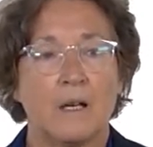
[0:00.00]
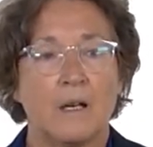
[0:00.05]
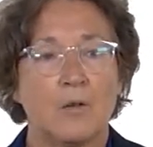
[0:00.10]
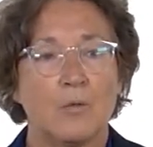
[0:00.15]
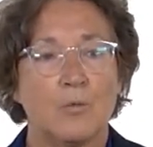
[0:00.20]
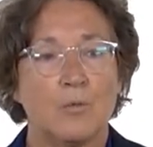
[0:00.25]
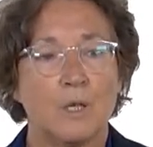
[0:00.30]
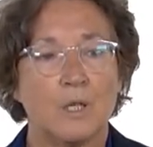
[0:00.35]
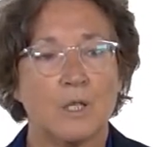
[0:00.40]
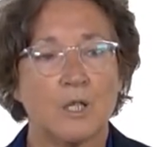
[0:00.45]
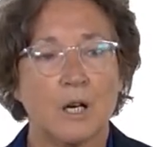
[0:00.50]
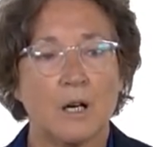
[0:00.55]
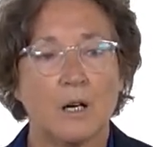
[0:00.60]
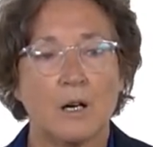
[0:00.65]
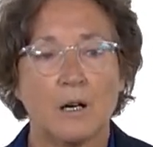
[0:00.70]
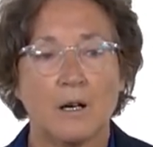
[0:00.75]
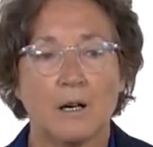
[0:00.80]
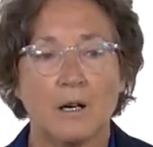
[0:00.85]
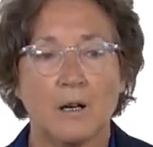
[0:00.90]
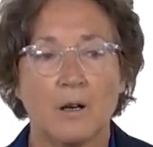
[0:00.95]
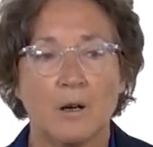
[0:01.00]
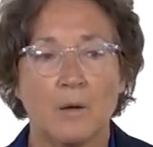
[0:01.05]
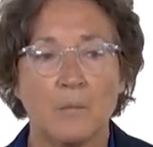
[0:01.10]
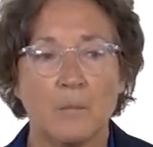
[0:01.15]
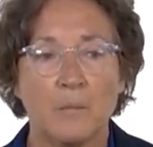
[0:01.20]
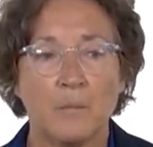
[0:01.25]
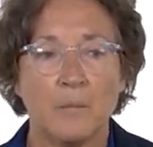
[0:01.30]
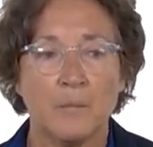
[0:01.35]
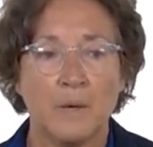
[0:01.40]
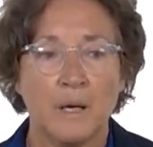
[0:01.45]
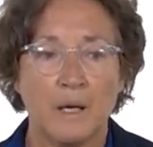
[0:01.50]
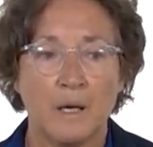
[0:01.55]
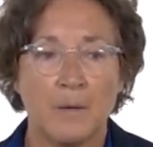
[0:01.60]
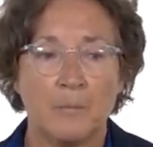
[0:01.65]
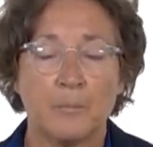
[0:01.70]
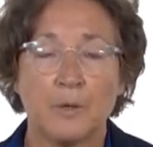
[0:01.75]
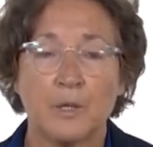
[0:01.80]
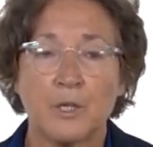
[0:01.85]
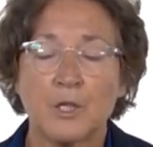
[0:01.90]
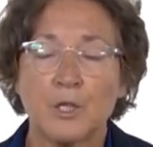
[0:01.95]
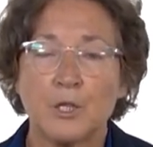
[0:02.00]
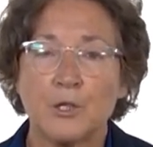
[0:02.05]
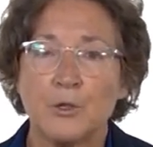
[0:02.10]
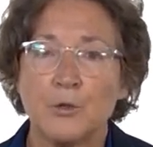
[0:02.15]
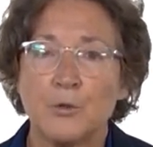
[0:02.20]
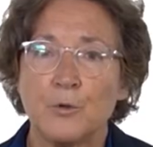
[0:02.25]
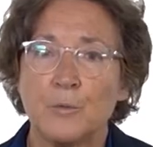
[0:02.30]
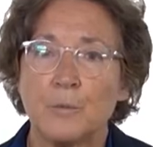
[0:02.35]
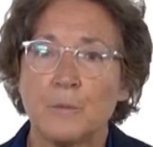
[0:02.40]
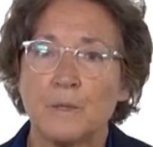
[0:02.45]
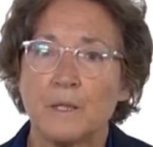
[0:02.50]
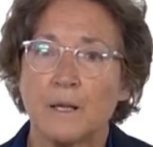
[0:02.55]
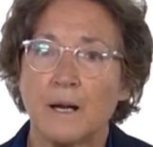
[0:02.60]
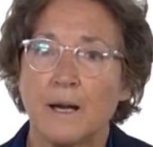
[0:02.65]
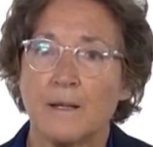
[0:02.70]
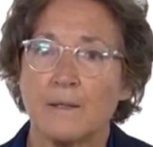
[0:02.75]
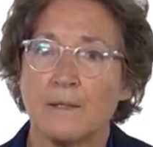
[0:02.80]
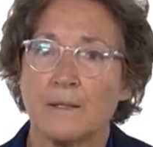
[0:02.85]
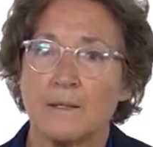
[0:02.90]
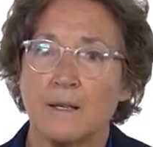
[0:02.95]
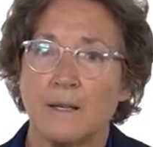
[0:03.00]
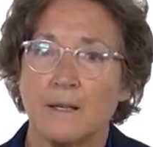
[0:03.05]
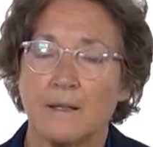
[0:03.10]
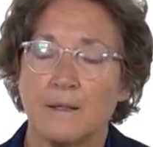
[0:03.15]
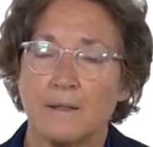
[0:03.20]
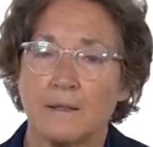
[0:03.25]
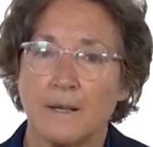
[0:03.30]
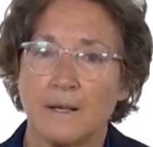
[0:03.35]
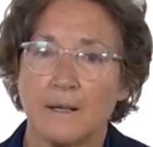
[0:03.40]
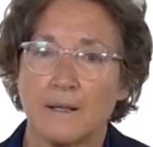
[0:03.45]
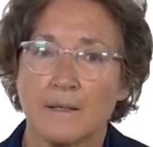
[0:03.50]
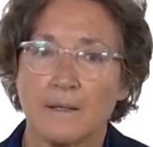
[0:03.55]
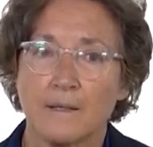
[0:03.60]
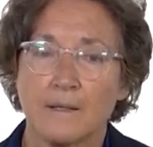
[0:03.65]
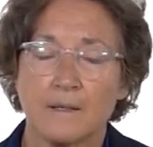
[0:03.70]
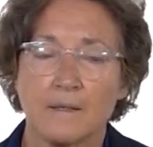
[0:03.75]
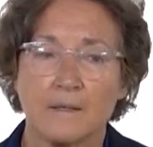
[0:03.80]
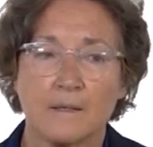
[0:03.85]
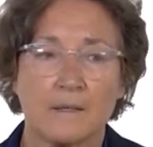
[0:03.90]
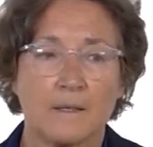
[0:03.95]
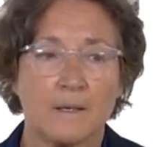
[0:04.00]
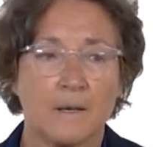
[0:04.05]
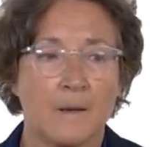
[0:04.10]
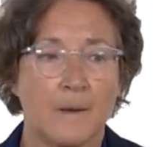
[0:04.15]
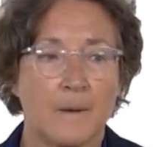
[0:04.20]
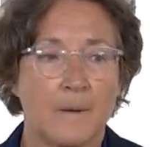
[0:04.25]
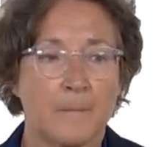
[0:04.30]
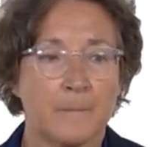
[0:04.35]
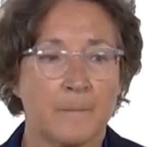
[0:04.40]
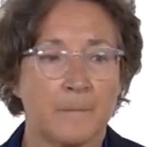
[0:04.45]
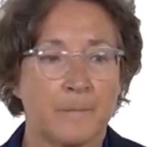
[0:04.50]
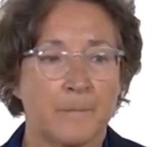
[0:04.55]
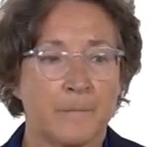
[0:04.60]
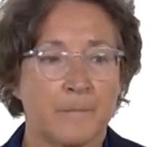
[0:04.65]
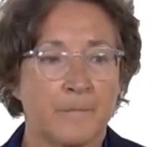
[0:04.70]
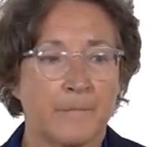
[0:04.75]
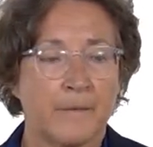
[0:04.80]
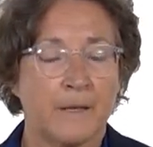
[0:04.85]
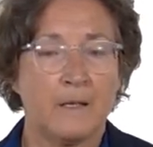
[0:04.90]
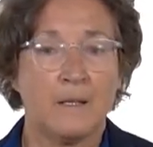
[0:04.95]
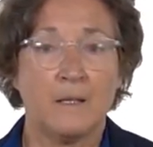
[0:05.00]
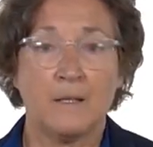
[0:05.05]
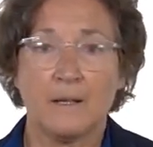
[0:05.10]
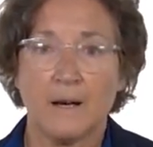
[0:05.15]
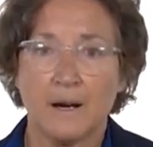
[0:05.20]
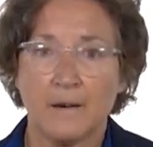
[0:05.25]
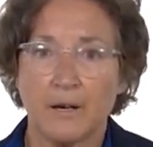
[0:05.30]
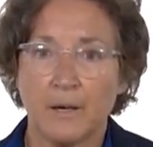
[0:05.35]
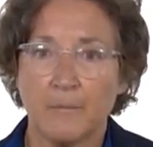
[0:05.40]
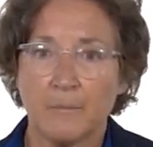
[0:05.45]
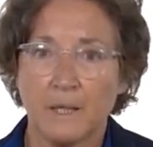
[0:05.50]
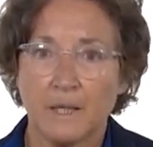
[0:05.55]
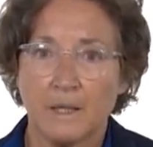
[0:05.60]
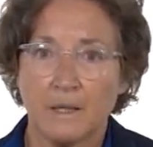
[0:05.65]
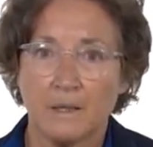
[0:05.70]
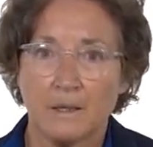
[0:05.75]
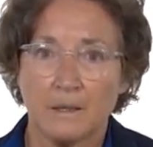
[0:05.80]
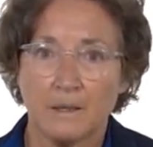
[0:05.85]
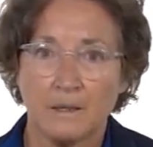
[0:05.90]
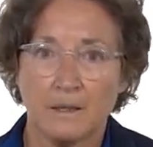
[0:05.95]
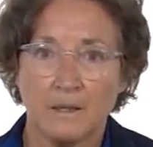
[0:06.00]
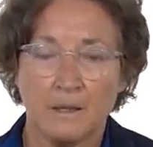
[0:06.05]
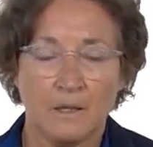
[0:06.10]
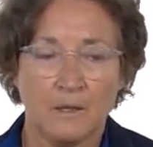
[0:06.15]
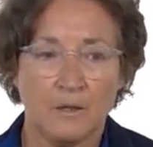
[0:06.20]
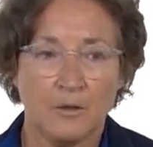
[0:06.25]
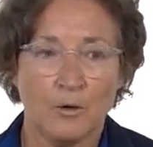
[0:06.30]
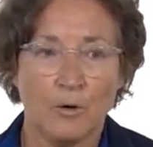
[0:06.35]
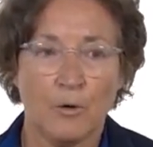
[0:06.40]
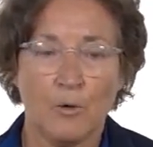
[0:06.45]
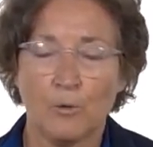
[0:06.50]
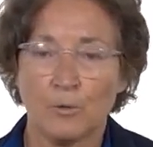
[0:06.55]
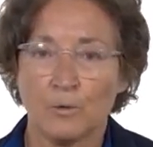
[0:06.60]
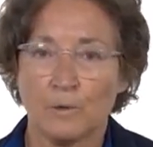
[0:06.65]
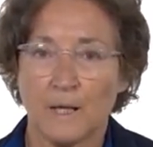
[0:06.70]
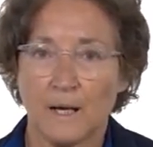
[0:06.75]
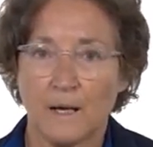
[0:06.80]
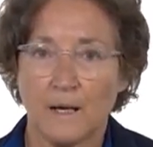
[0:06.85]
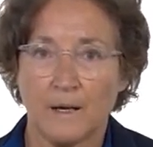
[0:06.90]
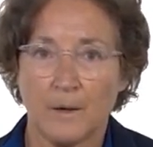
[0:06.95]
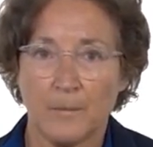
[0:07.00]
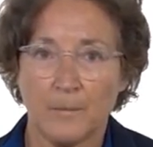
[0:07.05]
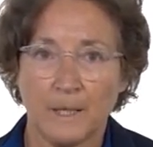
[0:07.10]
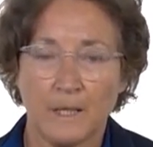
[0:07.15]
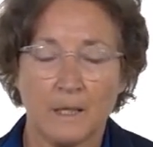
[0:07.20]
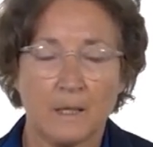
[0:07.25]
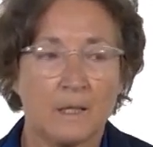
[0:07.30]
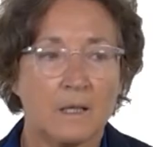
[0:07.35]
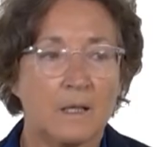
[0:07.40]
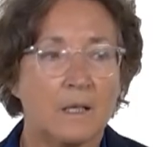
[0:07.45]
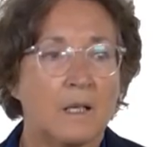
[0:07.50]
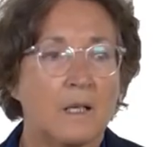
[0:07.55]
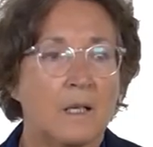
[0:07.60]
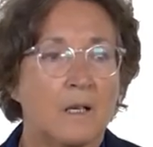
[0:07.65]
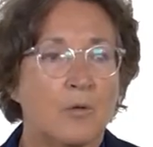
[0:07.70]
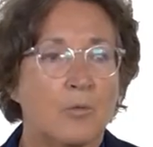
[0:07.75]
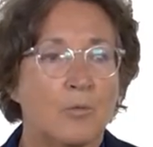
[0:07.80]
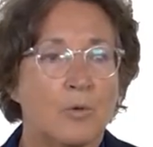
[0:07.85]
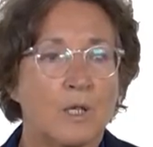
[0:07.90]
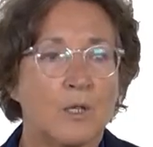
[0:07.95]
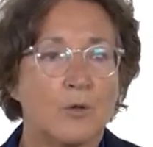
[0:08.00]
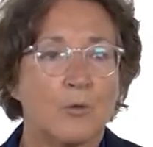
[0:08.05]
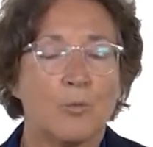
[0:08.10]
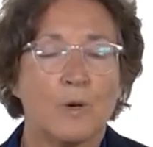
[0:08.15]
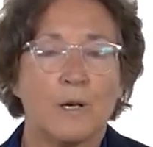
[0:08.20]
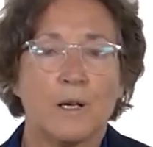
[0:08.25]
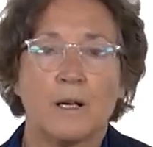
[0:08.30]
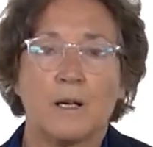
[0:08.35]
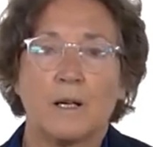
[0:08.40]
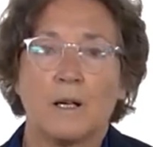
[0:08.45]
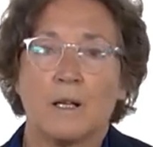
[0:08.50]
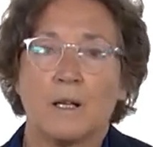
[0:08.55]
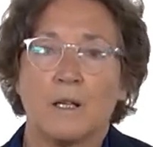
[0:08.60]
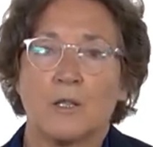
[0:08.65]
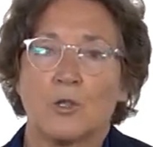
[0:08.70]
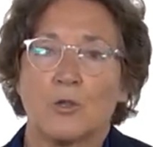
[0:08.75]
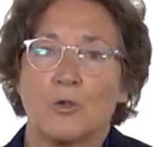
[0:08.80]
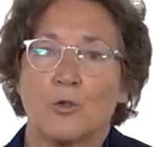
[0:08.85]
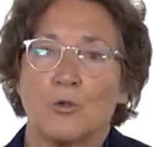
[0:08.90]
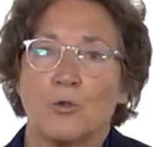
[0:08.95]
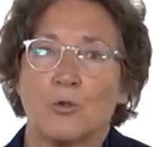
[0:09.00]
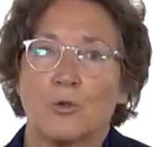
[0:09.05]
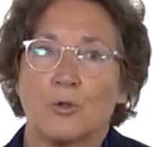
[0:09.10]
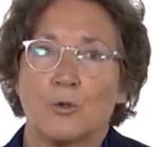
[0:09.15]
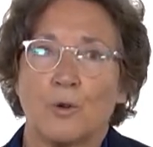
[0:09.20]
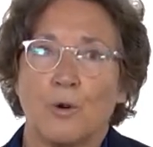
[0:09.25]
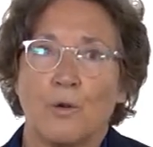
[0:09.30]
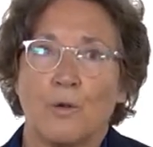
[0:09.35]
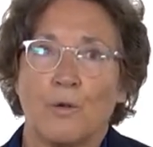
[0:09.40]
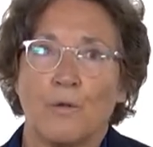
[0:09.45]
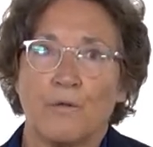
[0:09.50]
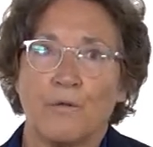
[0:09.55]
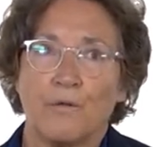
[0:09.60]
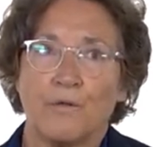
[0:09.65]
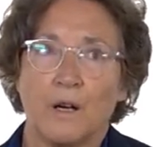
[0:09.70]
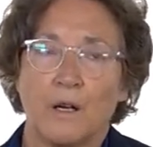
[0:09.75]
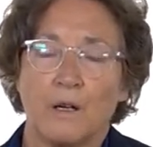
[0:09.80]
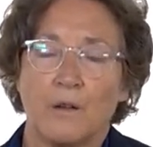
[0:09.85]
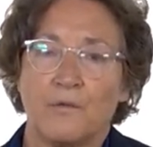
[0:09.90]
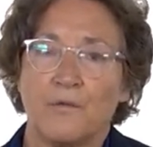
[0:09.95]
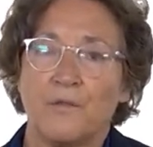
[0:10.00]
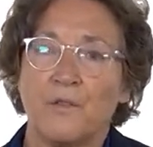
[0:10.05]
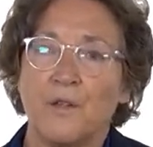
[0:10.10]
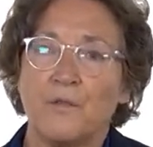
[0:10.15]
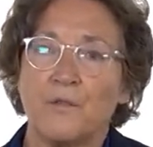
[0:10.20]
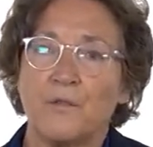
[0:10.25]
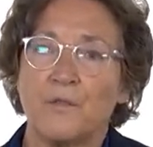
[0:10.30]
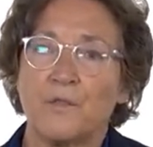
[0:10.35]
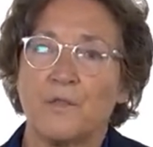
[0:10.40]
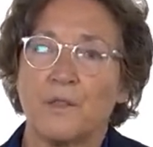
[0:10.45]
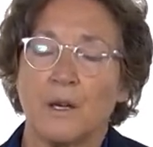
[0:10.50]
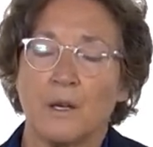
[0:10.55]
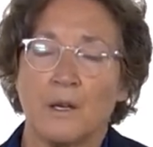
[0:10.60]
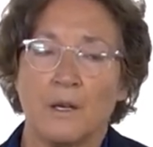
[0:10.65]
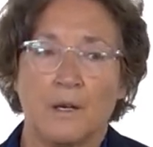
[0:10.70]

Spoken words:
which are presumed ancient texts in Arabic, in Old Arabic, which were a sort of fifth